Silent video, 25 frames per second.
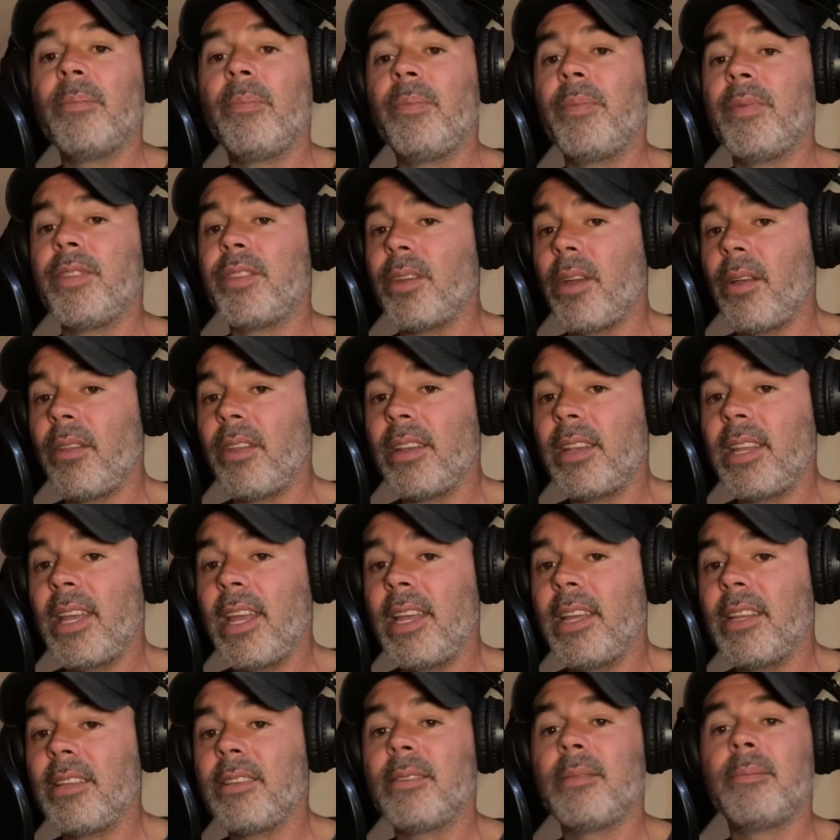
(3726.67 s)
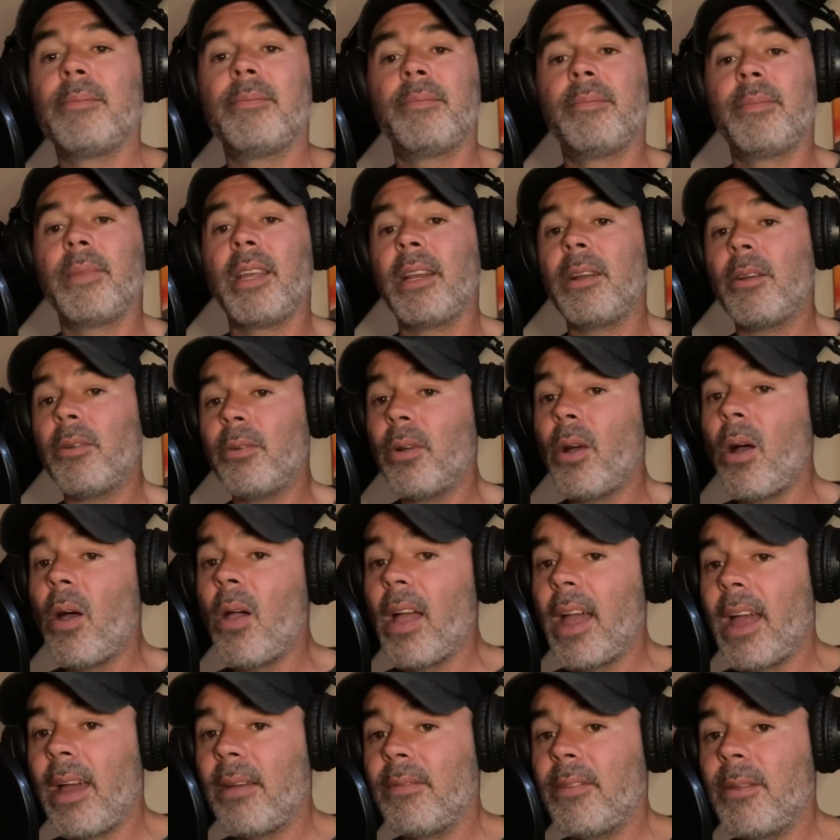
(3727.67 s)
That's all it takes. They don't all
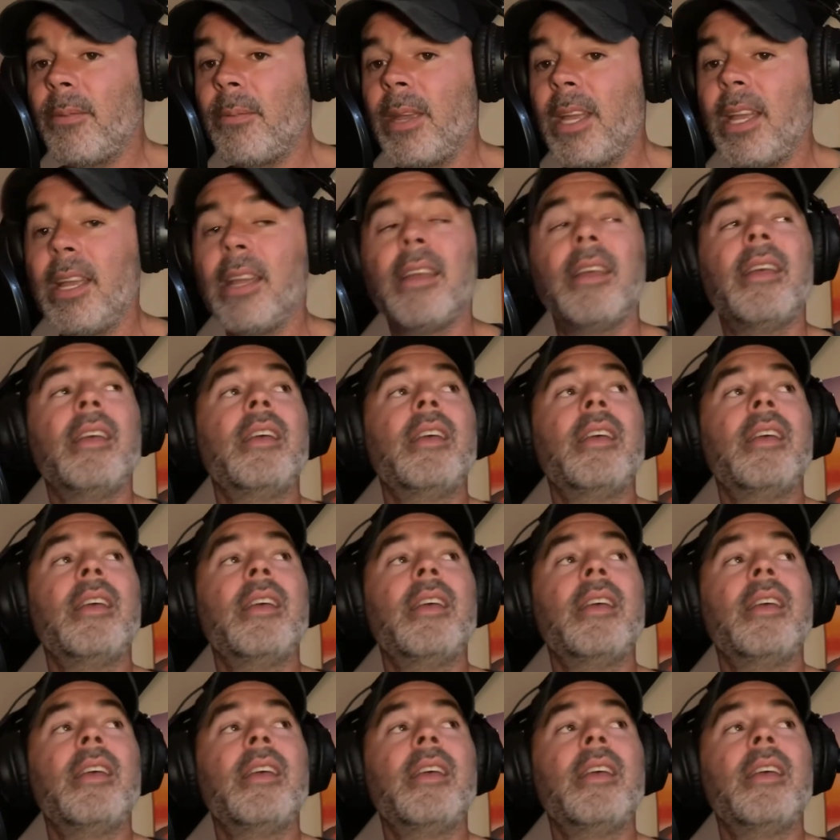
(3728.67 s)
have to be.